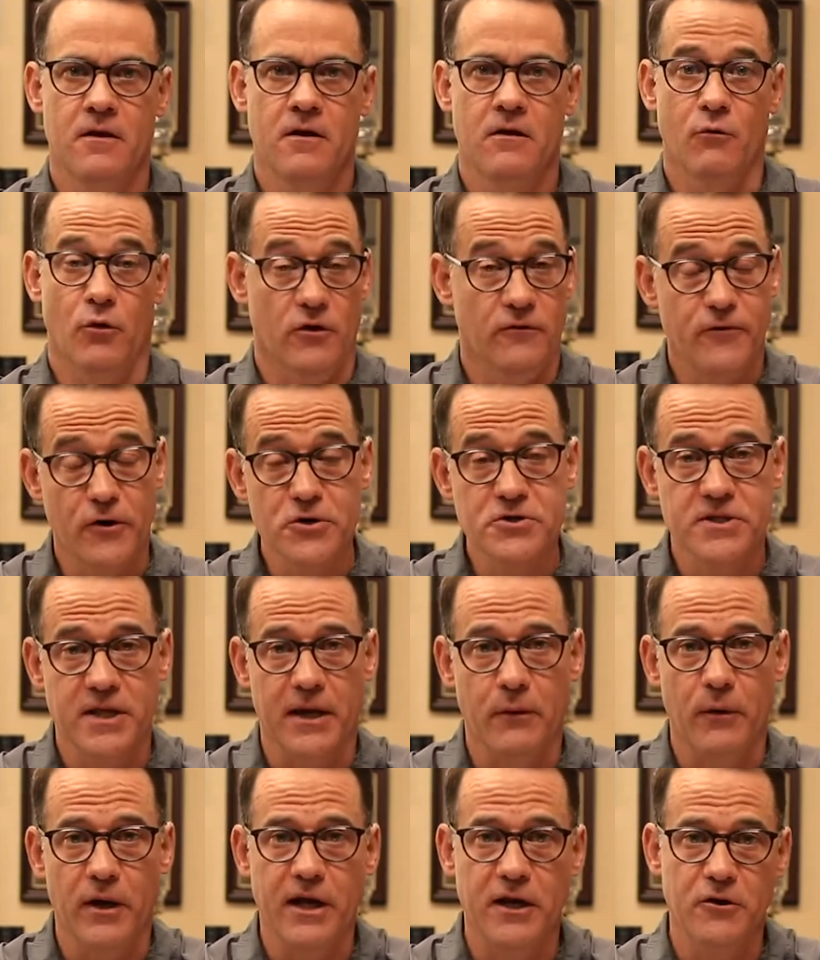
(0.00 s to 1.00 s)
Well, the first thing
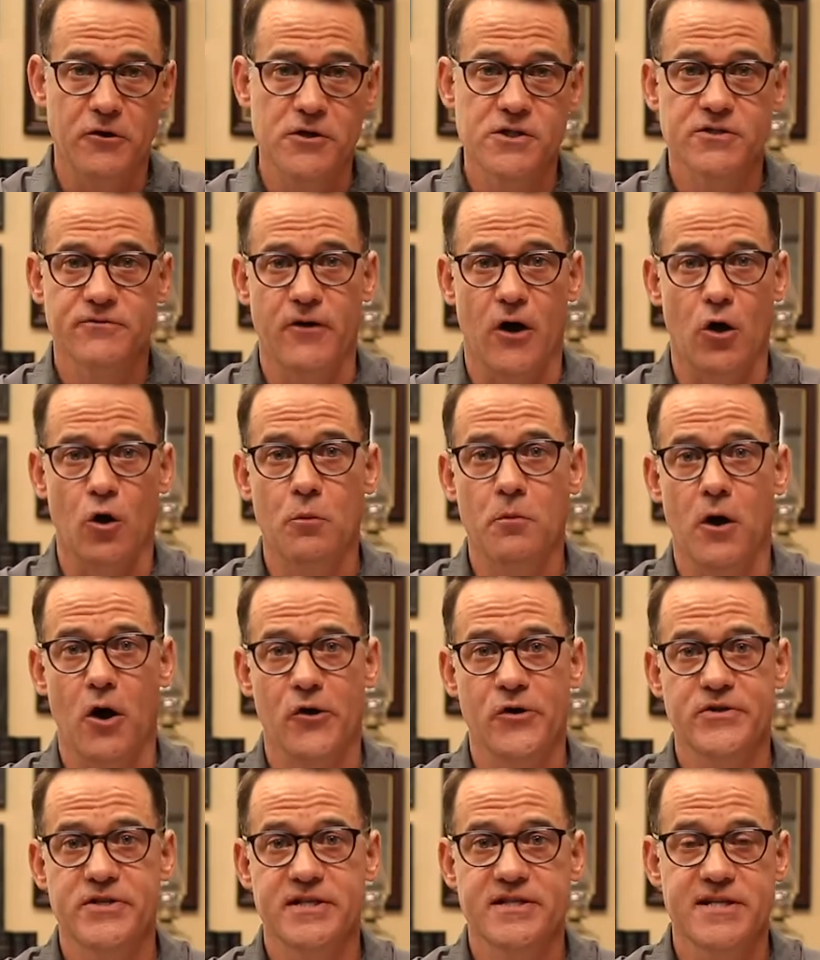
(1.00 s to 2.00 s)
we can do is follow
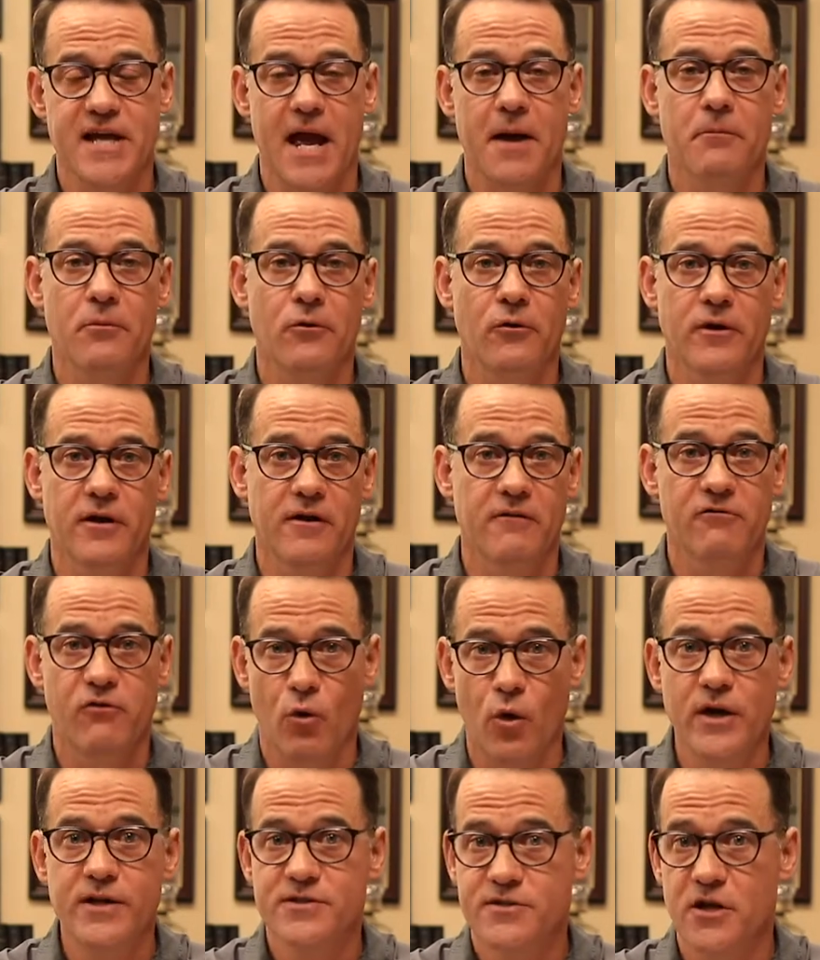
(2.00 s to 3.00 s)
Paul's example and
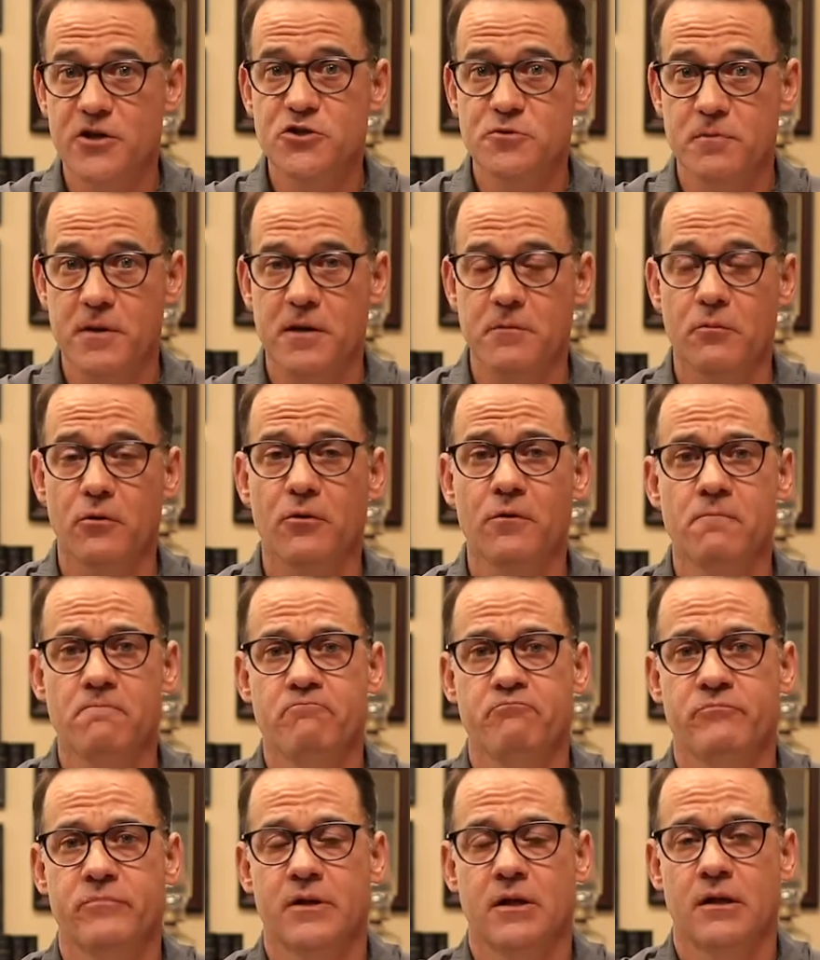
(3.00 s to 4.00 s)
avoid such people.
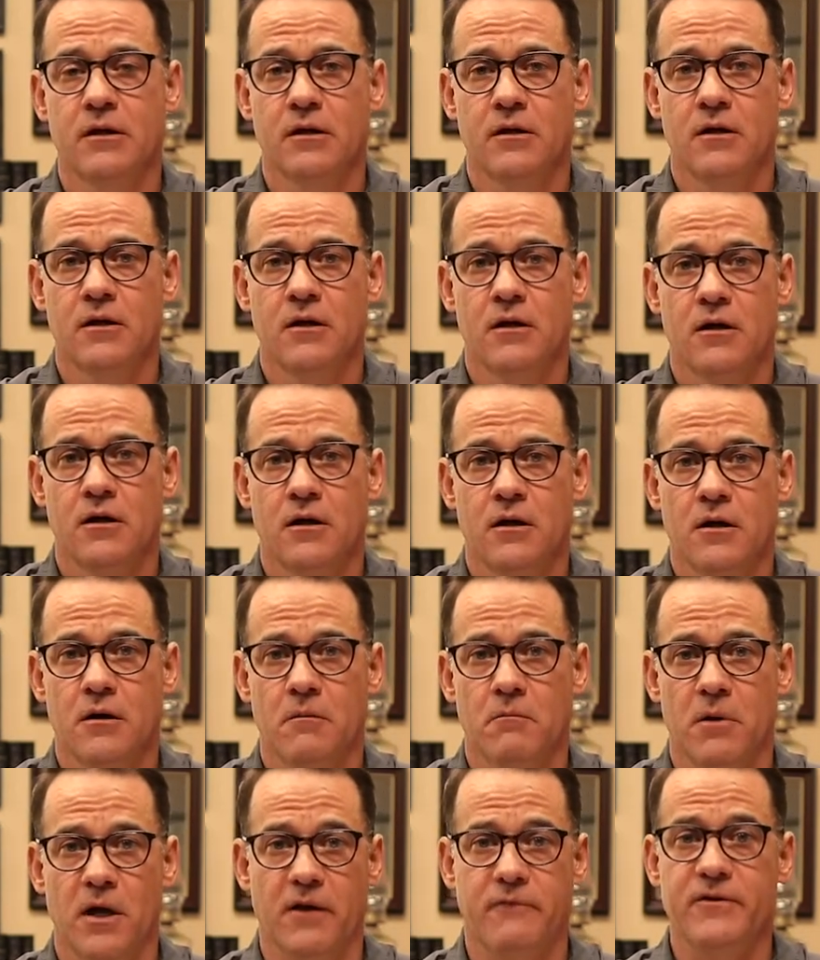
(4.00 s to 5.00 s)

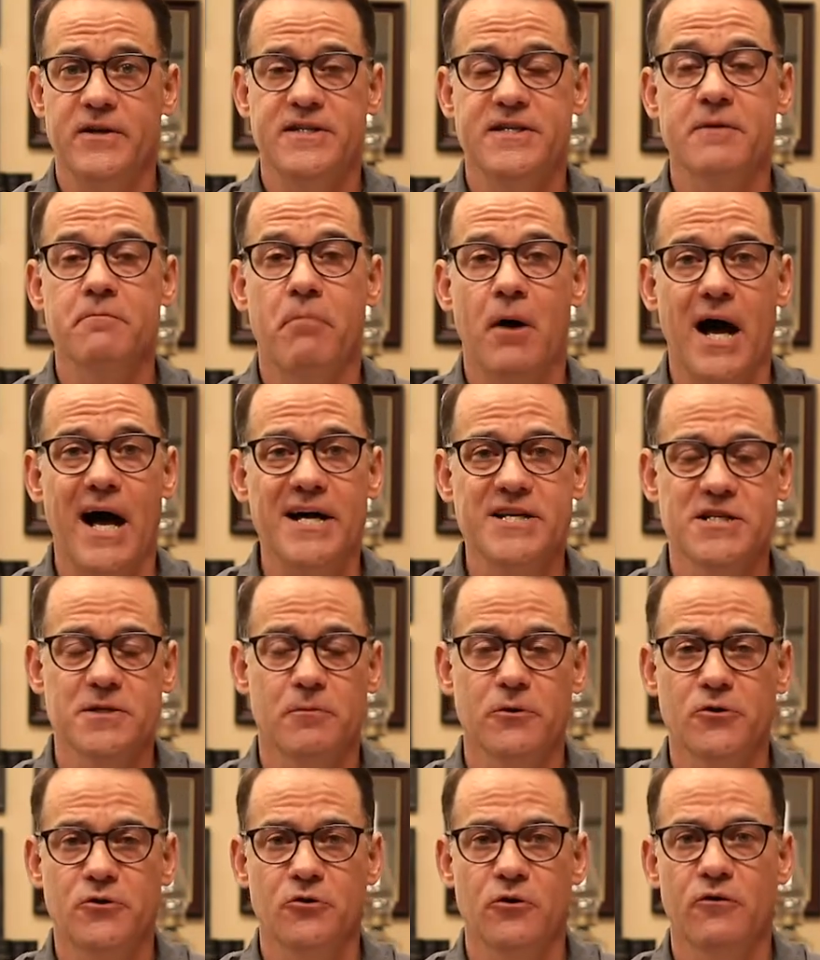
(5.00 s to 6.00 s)
But if it's
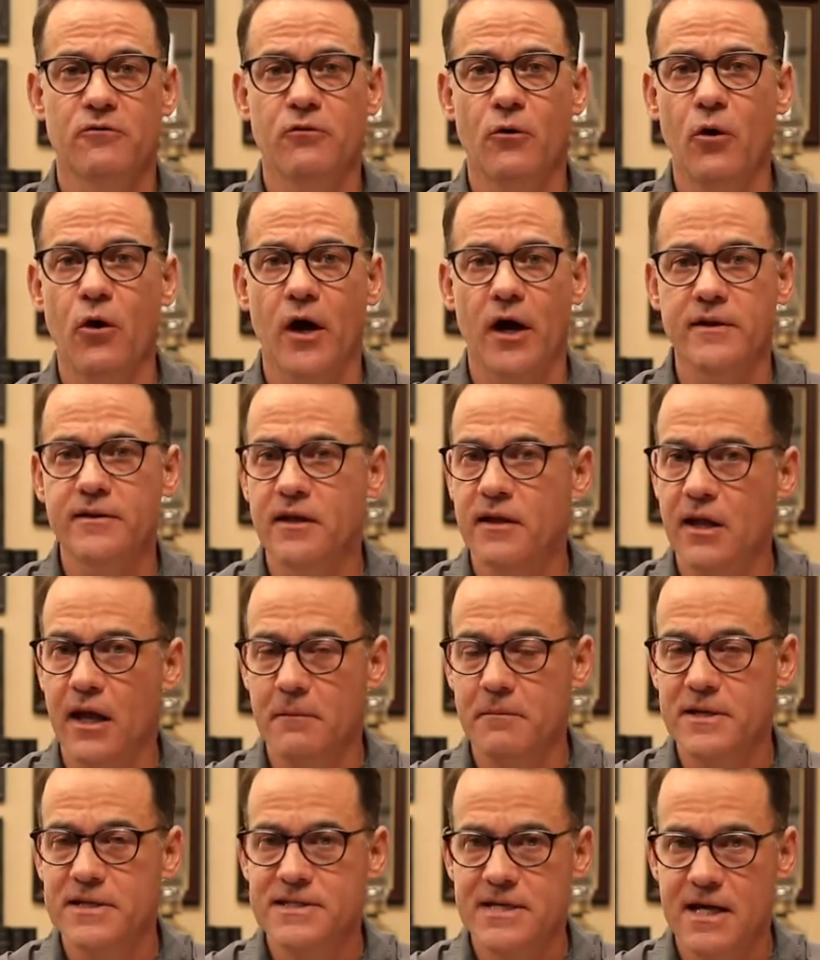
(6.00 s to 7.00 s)
impossible to avoid, then let
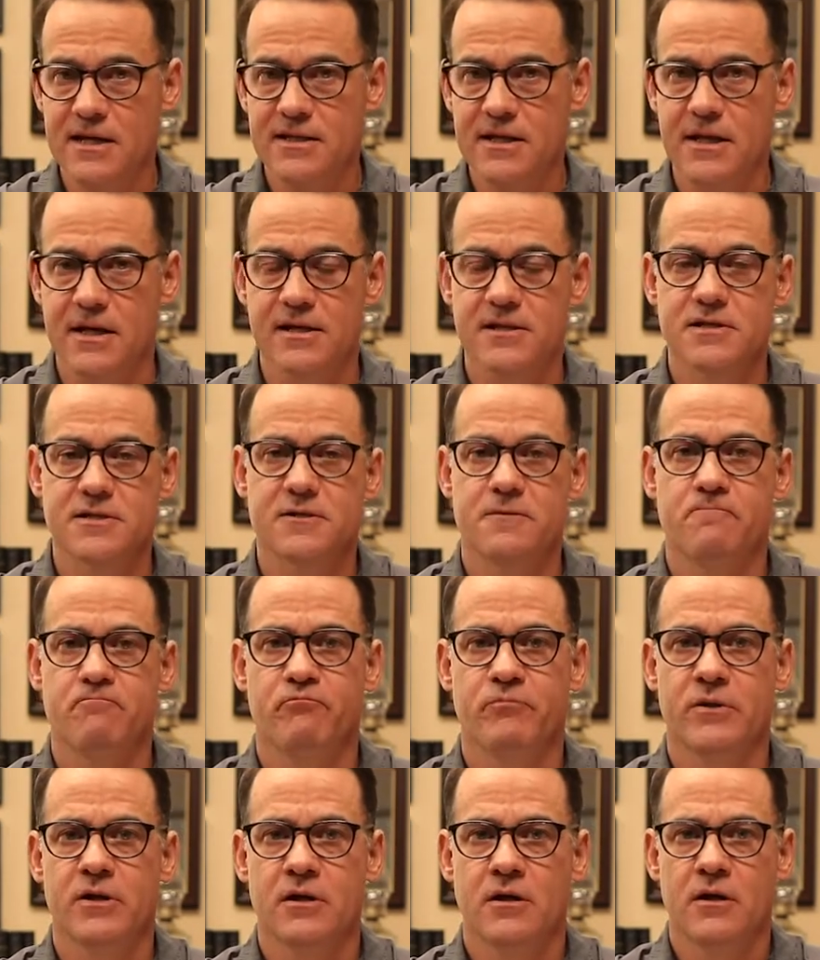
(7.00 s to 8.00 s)
me say this
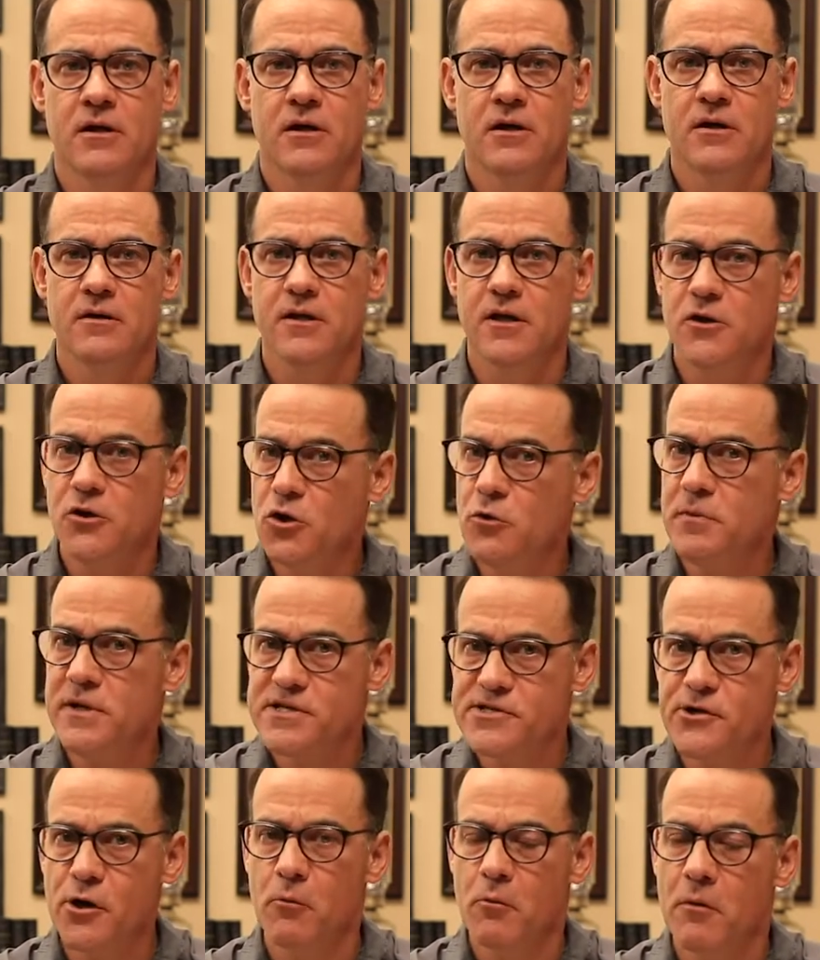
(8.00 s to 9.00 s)
then you be
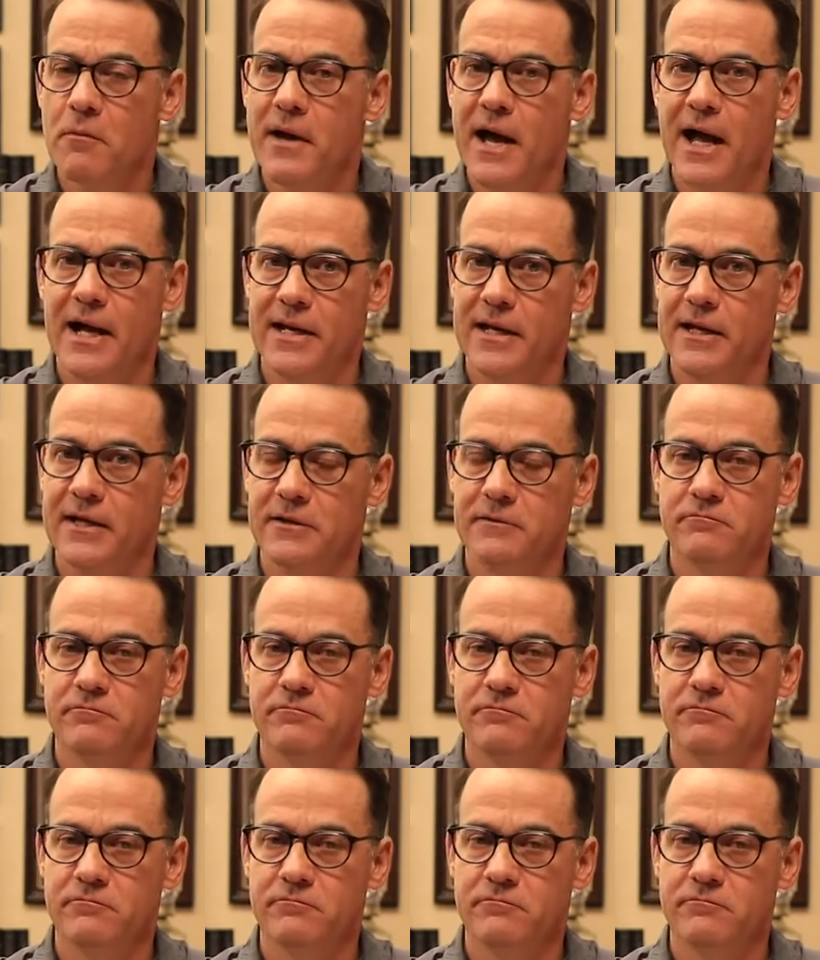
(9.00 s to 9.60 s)
sober minded.